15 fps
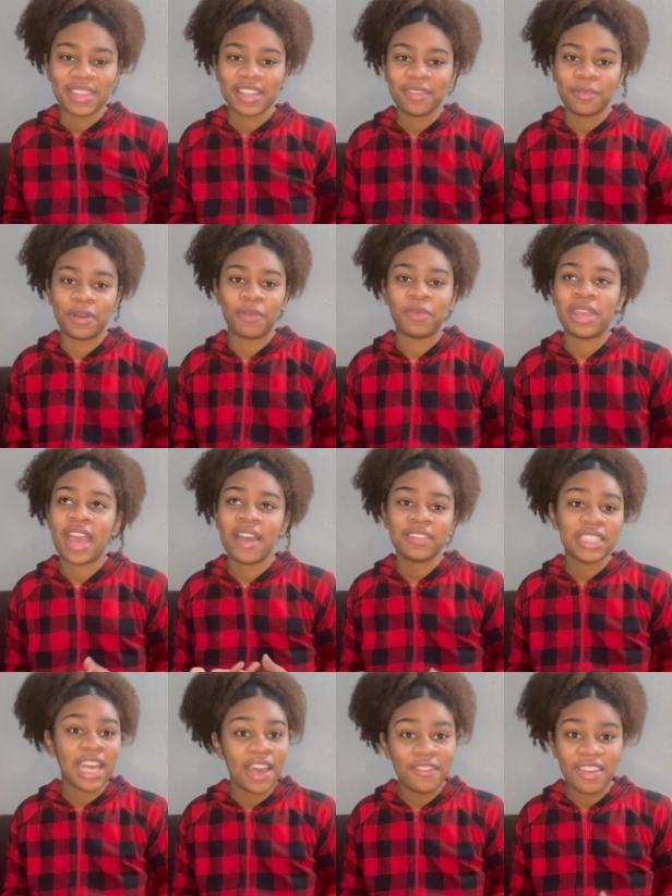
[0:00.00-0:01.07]
come on, we have
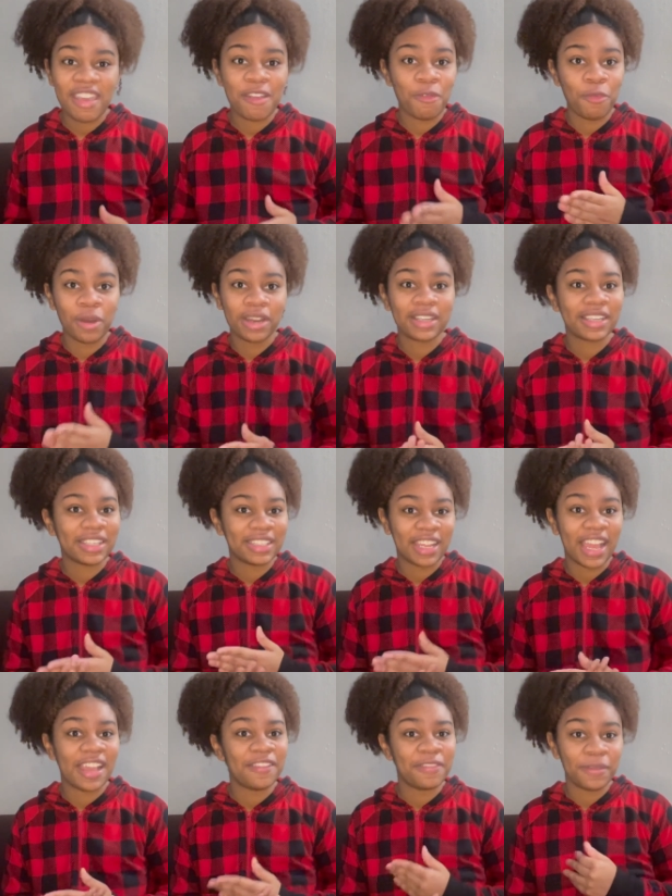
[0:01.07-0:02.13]
to have a
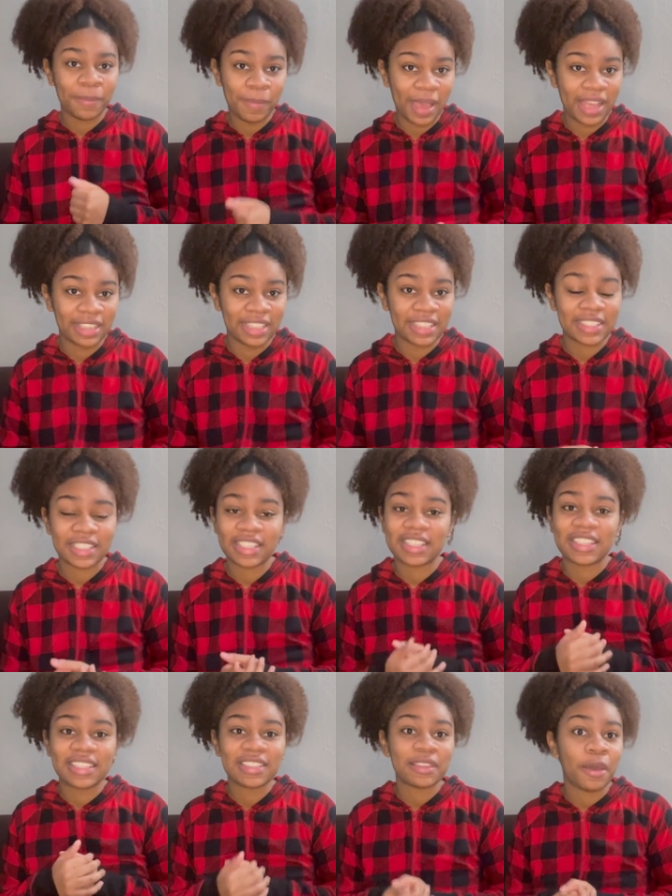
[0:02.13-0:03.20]
work-life balance.
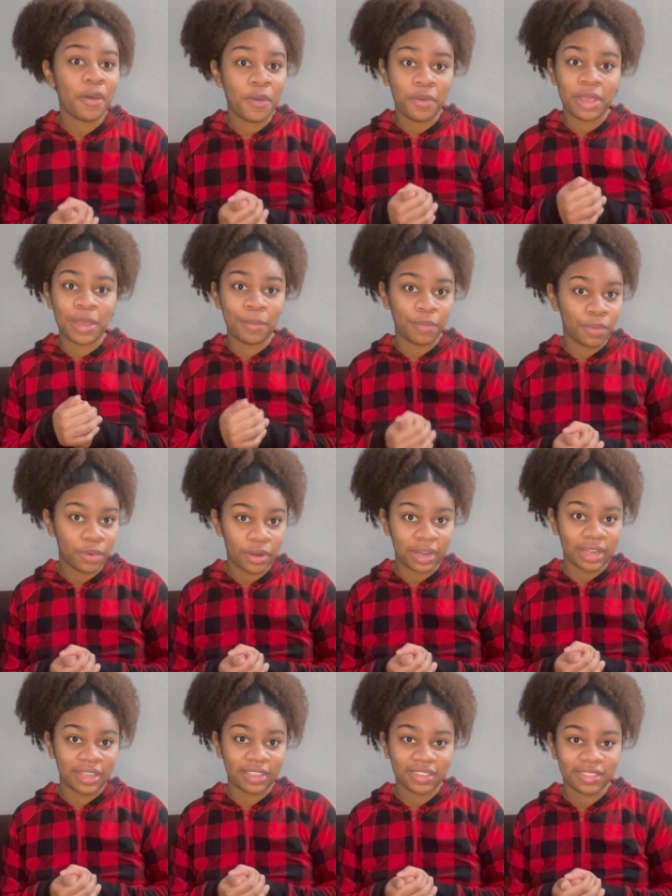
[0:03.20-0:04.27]
It's so
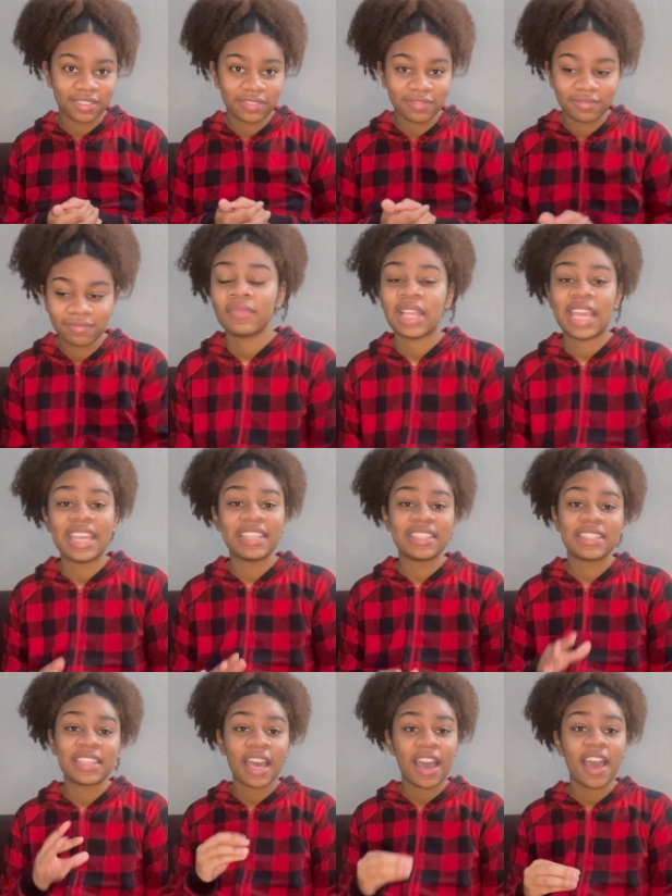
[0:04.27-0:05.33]
important. It's
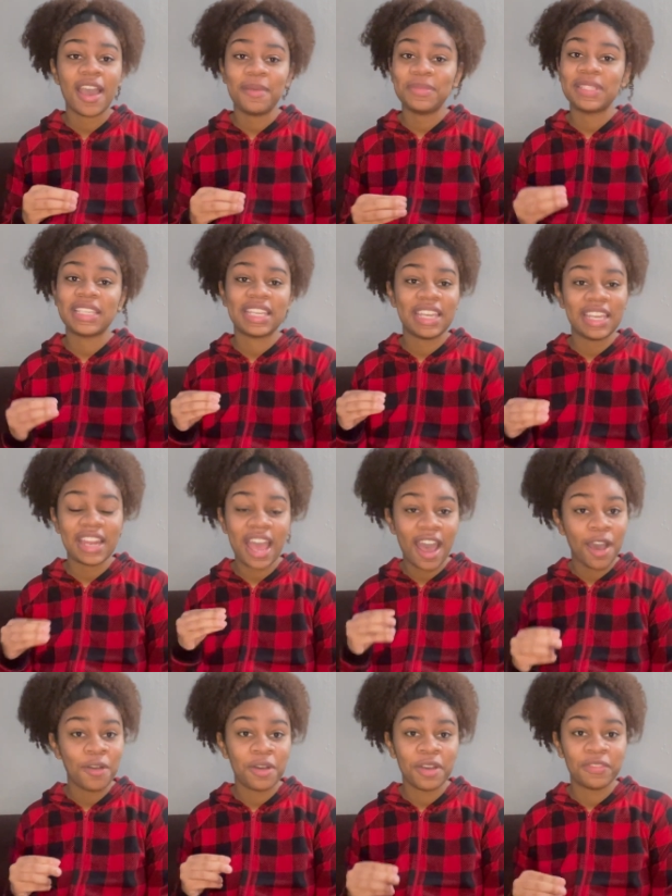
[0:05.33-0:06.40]
time to get
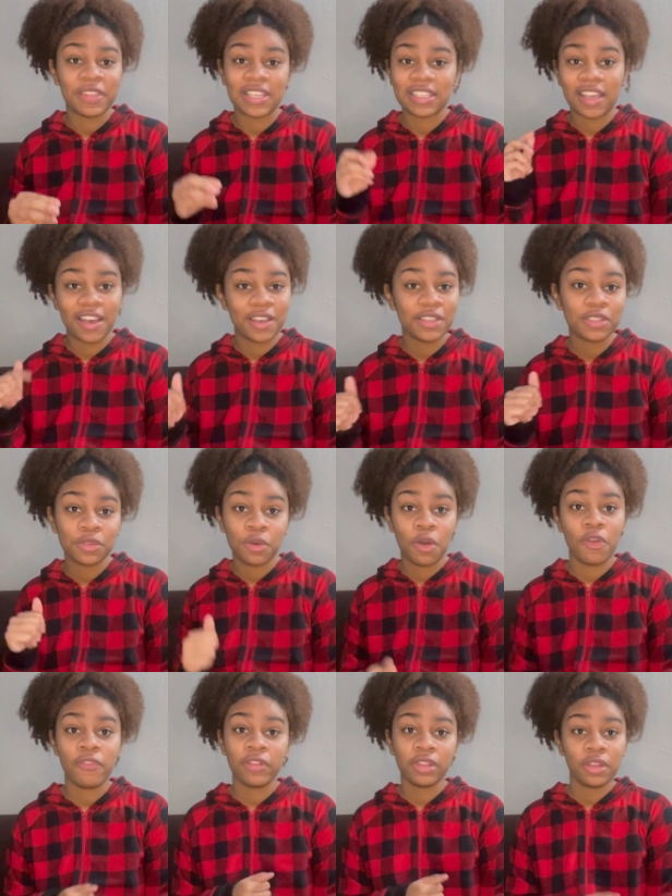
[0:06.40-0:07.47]
out of this hustle
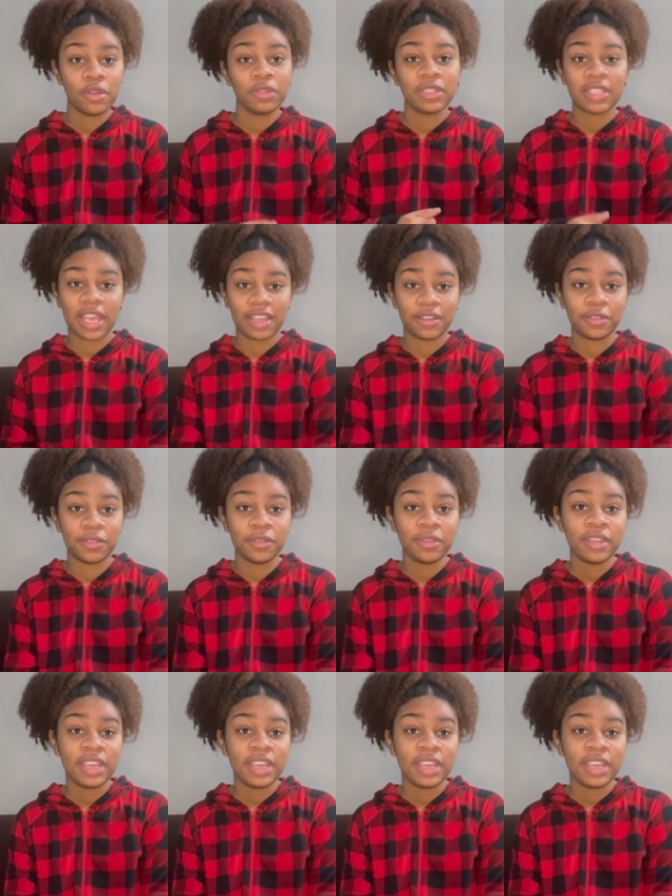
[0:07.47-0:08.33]
overload cycle